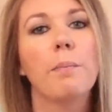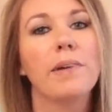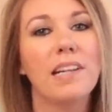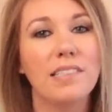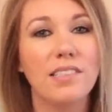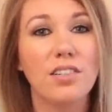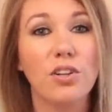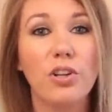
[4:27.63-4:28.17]
but
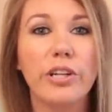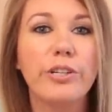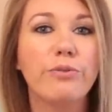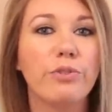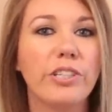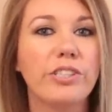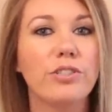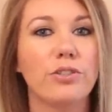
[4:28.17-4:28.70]
I did a lot
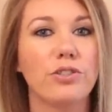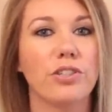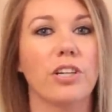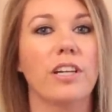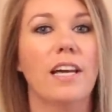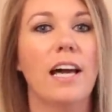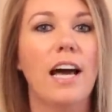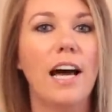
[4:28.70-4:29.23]
of research
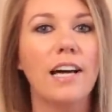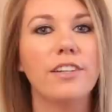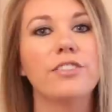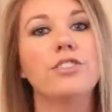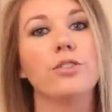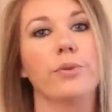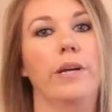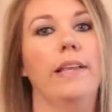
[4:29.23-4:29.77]
on how to
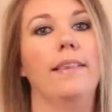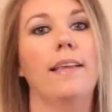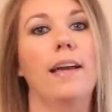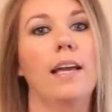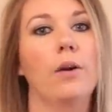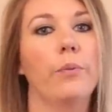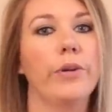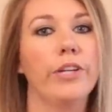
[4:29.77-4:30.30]
do it.
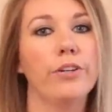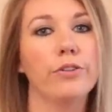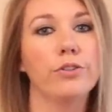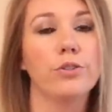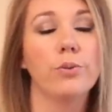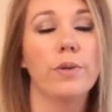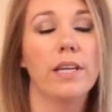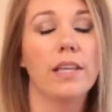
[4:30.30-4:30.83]
Like when you're
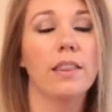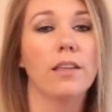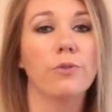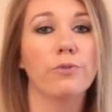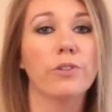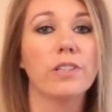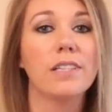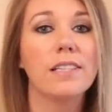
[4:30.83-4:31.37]
doing
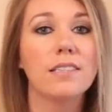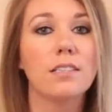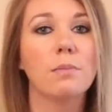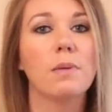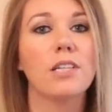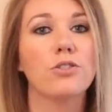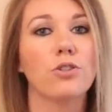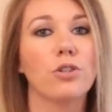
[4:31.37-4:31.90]
the release to
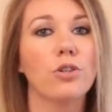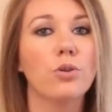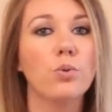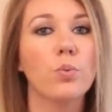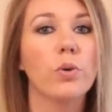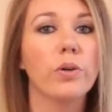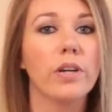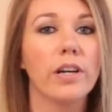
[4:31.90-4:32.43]
make sure
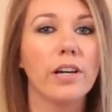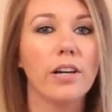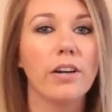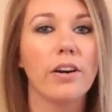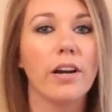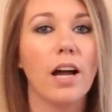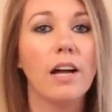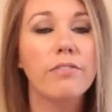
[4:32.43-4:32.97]
you
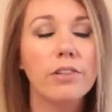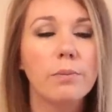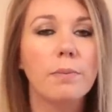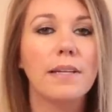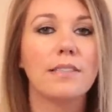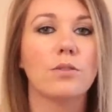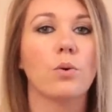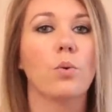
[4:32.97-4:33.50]
wear oven
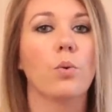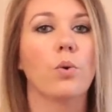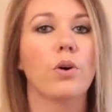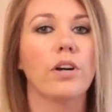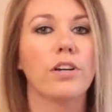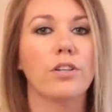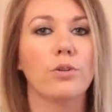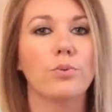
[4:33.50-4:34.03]
mitts
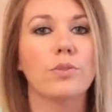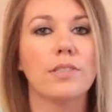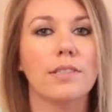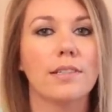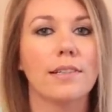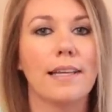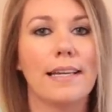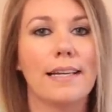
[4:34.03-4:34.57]
or use
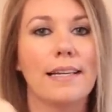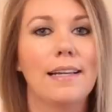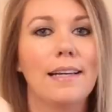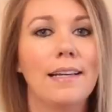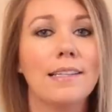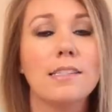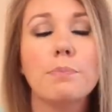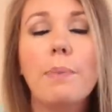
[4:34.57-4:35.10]
a like
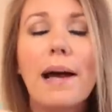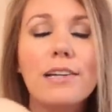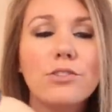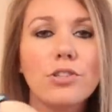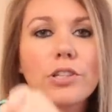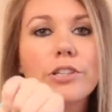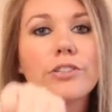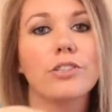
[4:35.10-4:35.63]

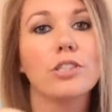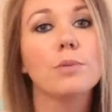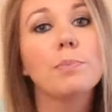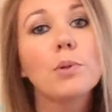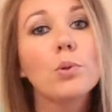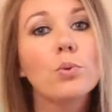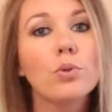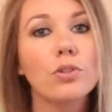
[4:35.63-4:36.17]
spatula or
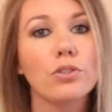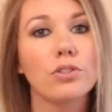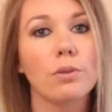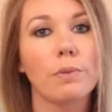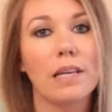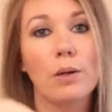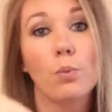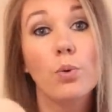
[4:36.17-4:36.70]
spoon or
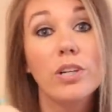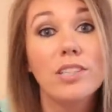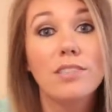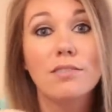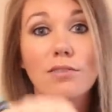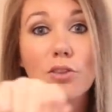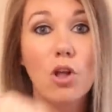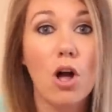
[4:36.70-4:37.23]
something like a
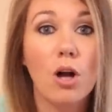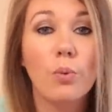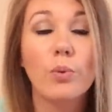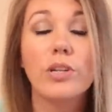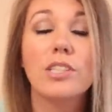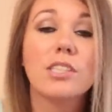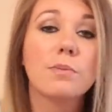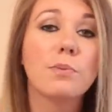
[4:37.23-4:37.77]
wooden, long
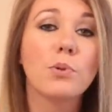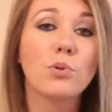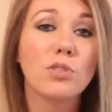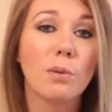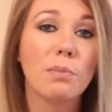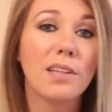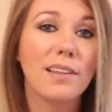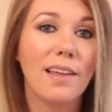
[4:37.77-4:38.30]
wooden spoon,
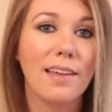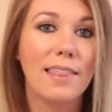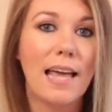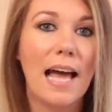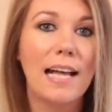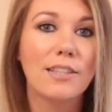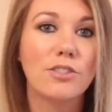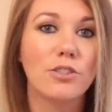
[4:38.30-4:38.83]
something like
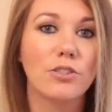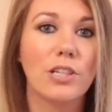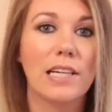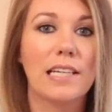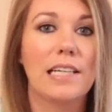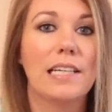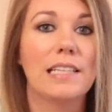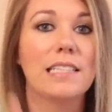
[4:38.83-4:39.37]
that so you're
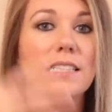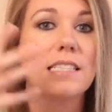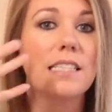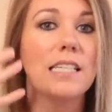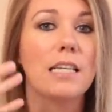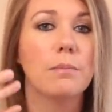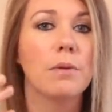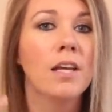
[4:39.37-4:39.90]
not getting the
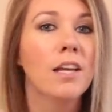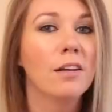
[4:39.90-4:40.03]
steam.